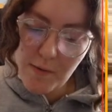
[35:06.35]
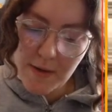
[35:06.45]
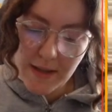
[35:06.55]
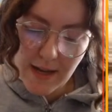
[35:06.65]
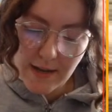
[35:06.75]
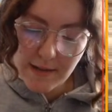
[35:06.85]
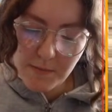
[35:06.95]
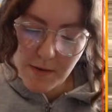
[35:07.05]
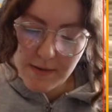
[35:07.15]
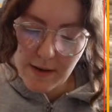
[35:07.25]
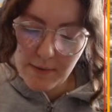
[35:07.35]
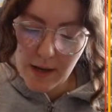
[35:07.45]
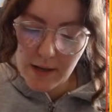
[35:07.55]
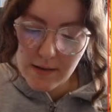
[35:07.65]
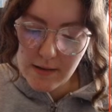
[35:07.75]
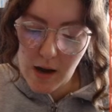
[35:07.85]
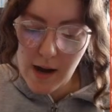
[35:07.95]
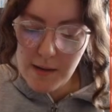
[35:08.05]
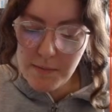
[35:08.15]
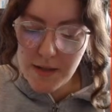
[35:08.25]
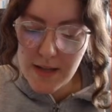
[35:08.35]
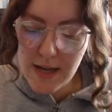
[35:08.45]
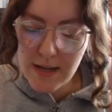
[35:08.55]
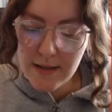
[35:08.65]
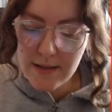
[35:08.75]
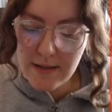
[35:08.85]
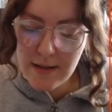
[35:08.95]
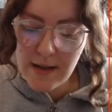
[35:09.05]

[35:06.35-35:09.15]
and they sometimes have like timed things,